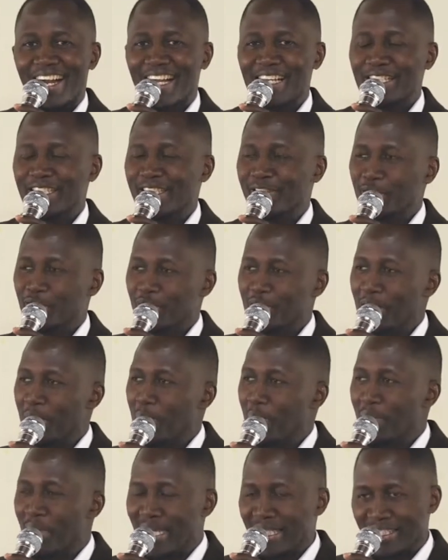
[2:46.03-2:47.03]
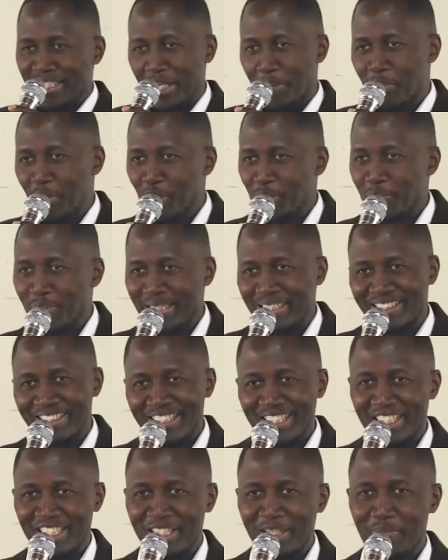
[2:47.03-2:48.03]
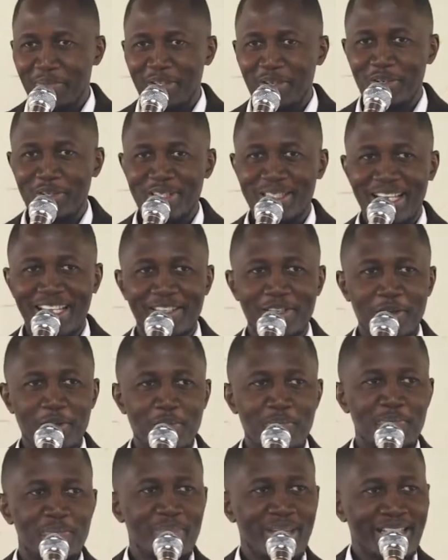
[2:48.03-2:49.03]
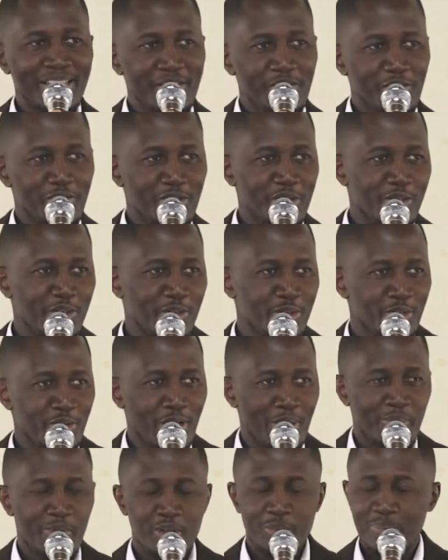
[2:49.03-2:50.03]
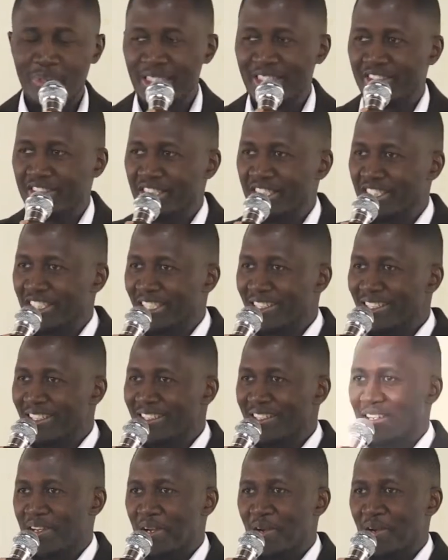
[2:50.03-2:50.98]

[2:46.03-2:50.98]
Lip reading: not say much about Patricia because I know many of you know about Patricia,